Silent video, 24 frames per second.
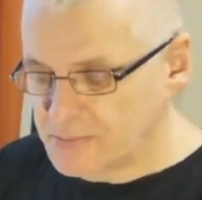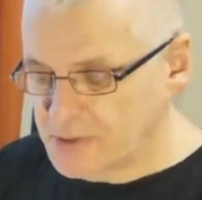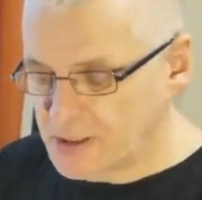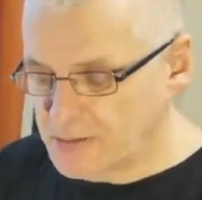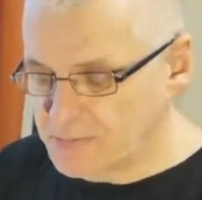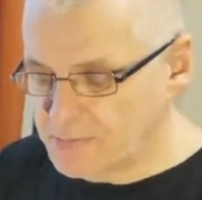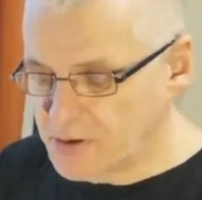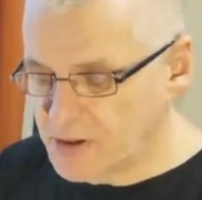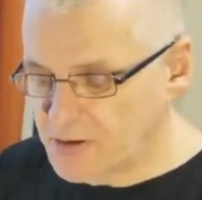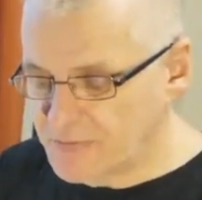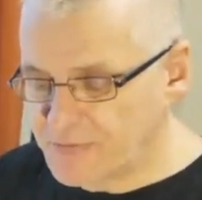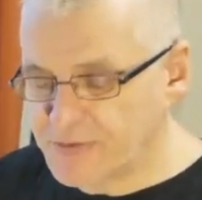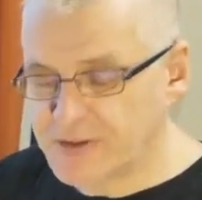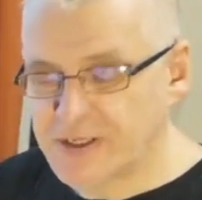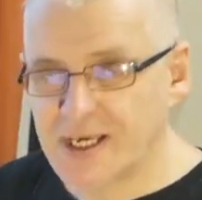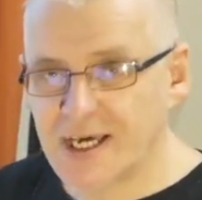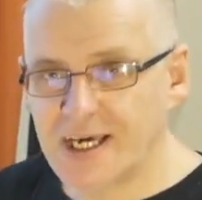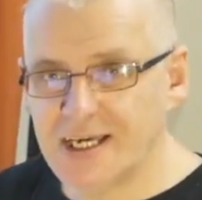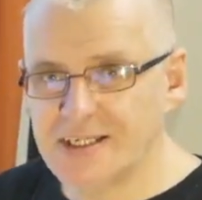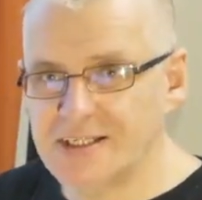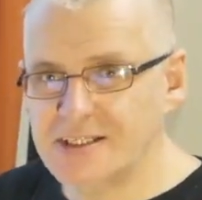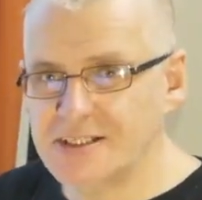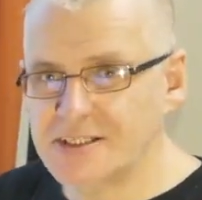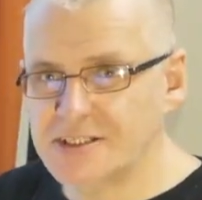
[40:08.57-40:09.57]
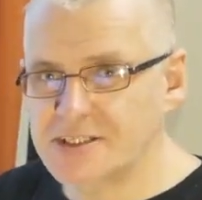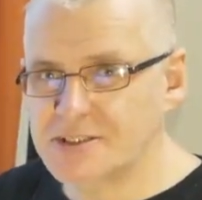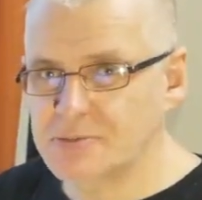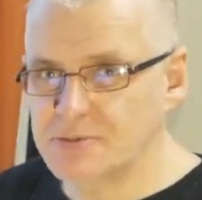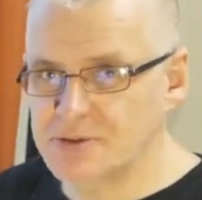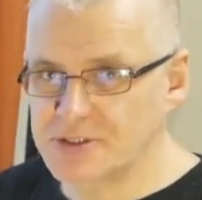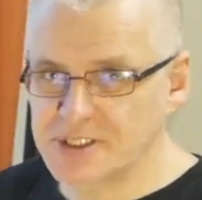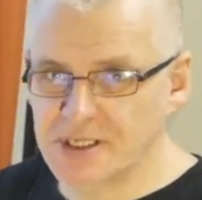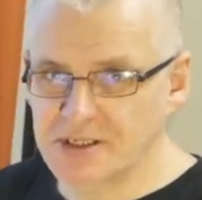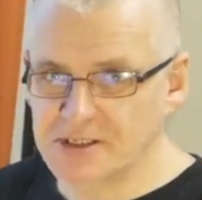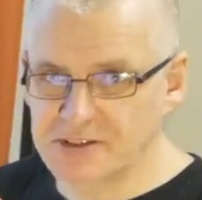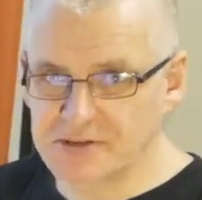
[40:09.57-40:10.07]
Perfect cadence, which
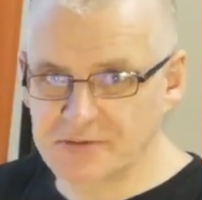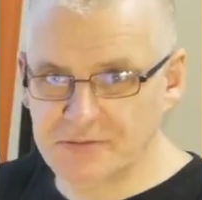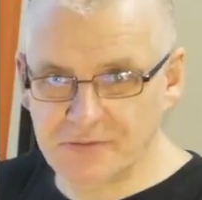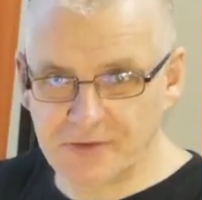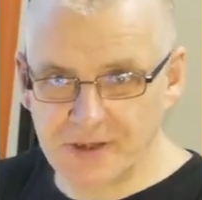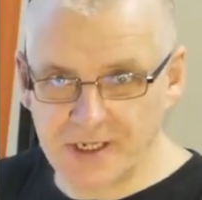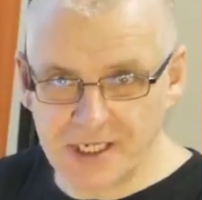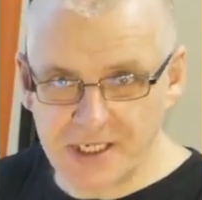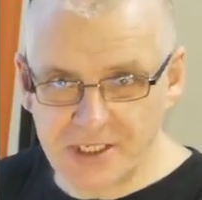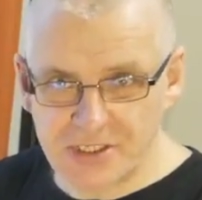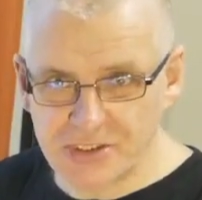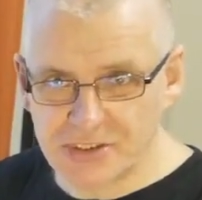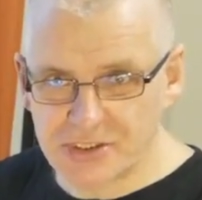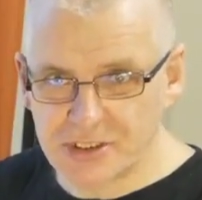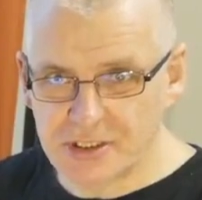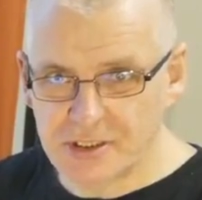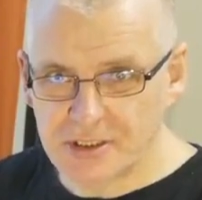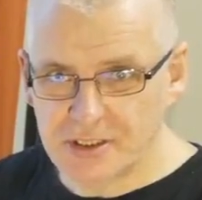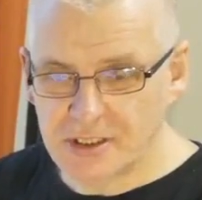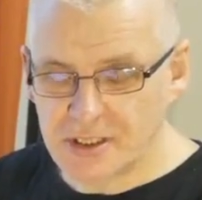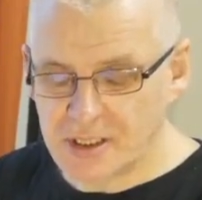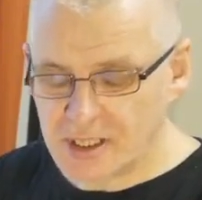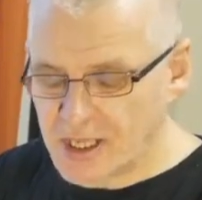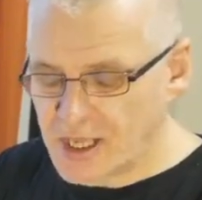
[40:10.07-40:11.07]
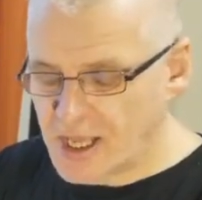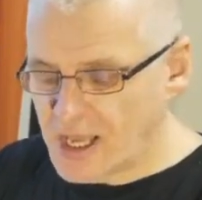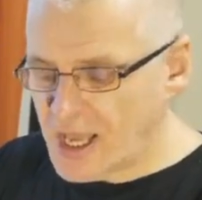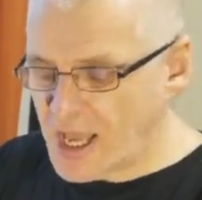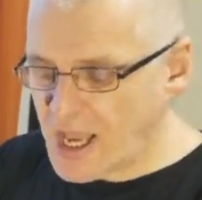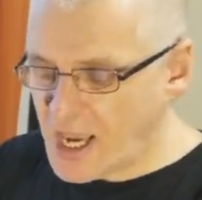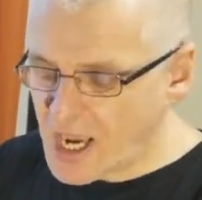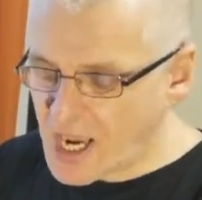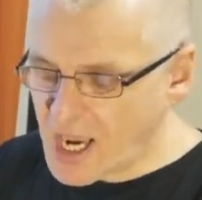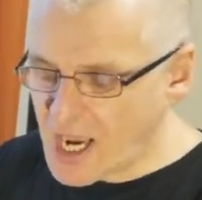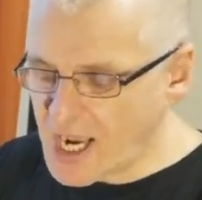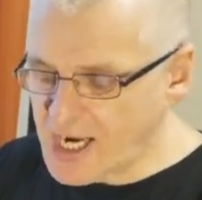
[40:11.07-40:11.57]
sounds finished,
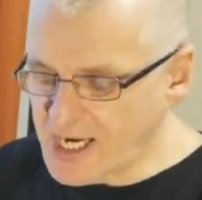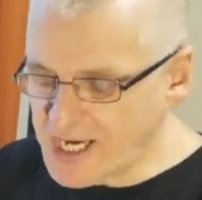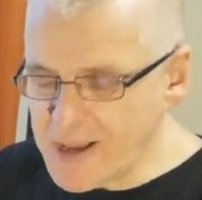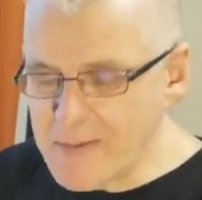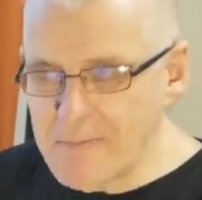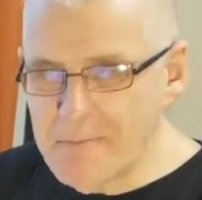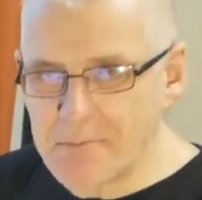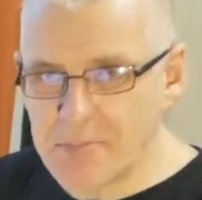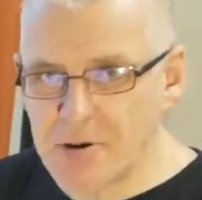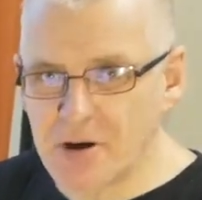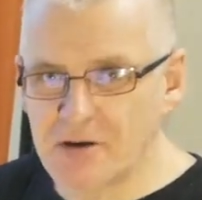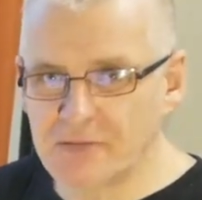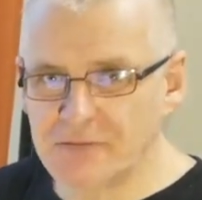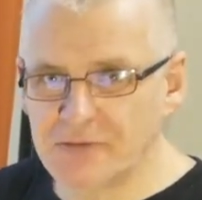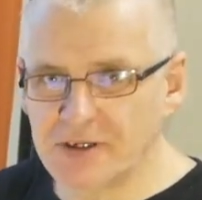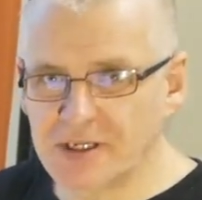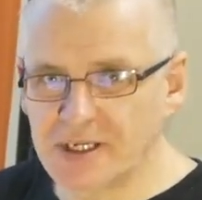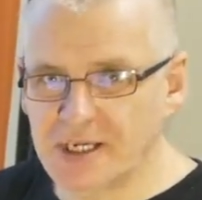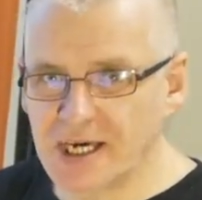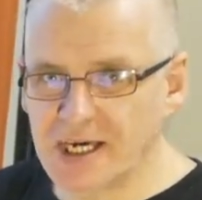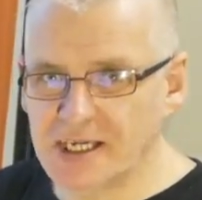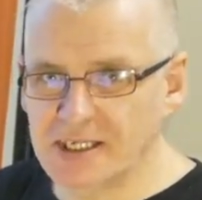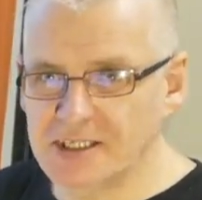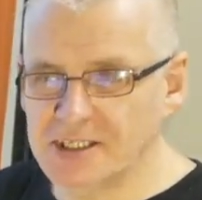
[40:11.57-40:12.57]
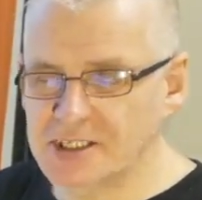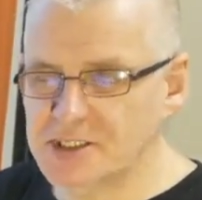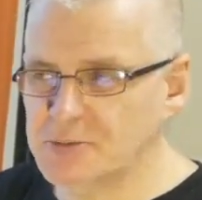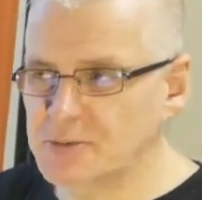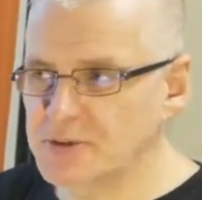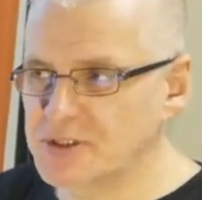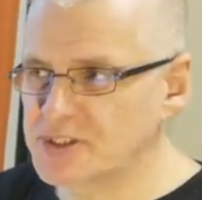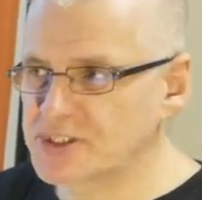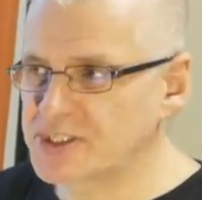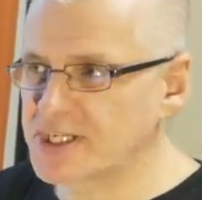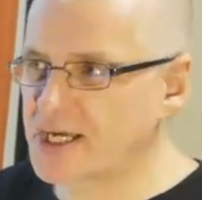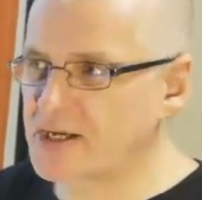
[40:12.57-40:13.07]
an imperfect cadence,
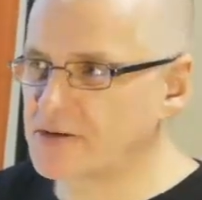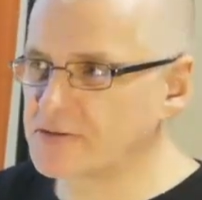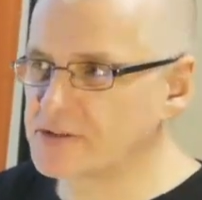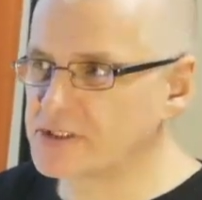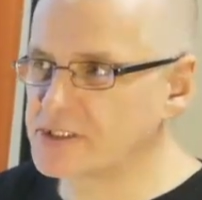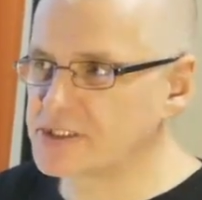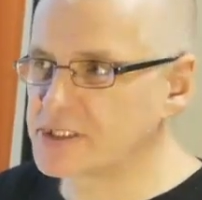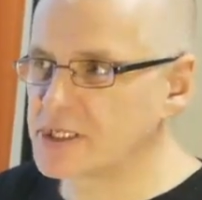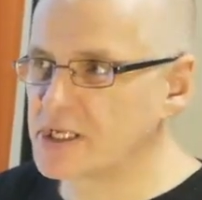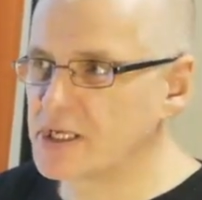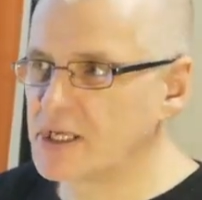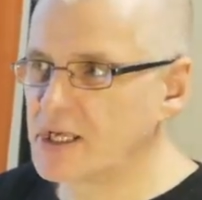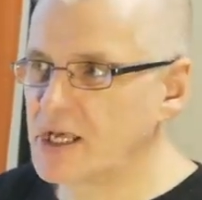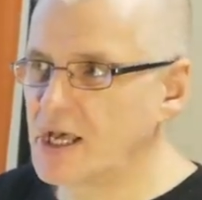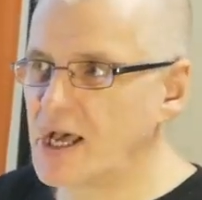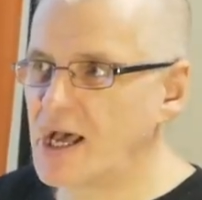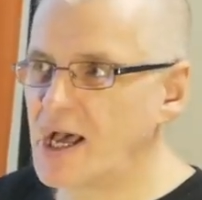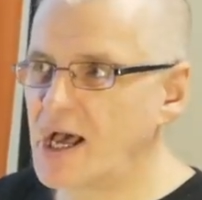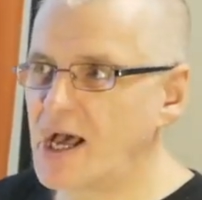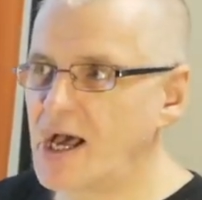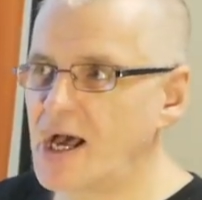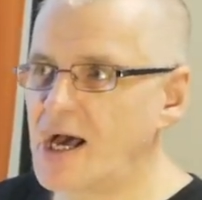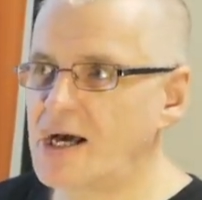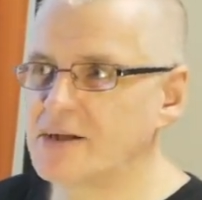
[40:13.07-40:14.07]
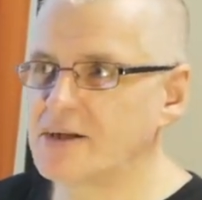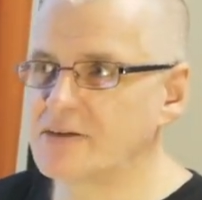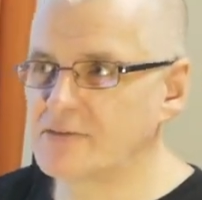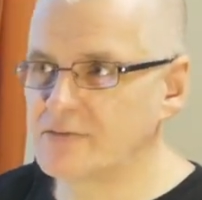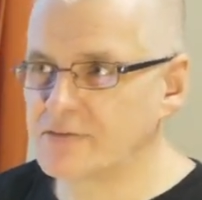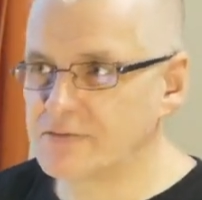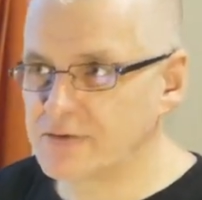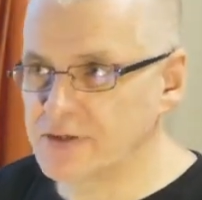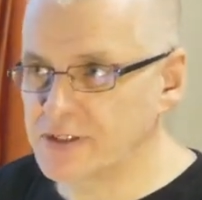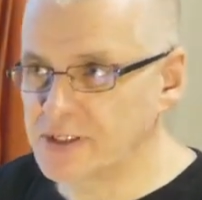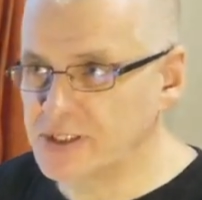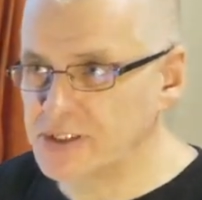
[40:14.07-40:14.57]
which sounds
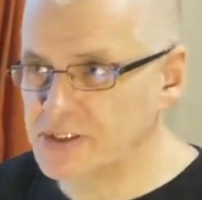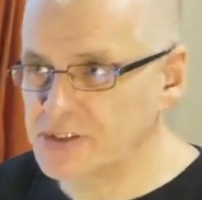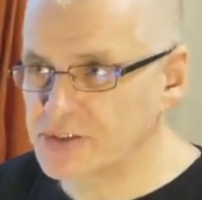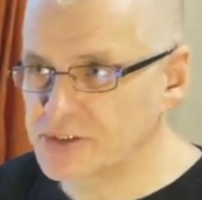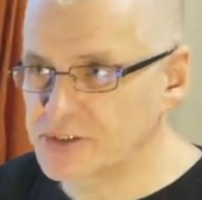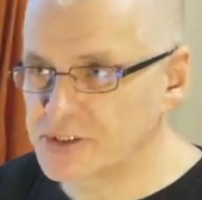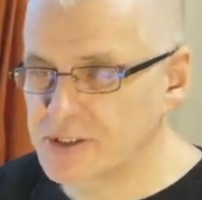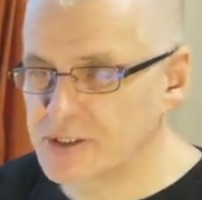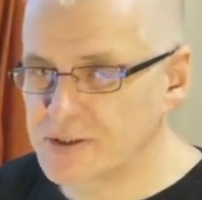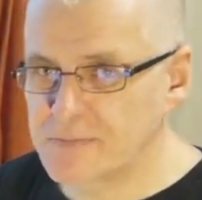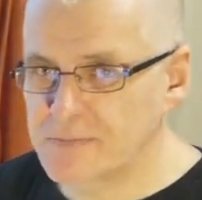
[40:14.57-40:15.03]
unfinished,